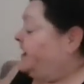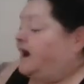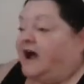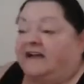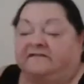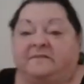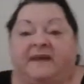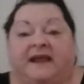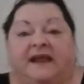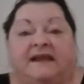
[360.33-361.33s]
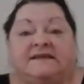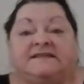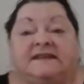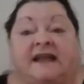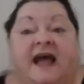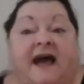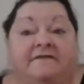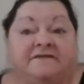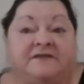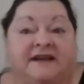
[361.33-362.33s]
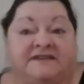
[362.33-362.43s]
I've made, after I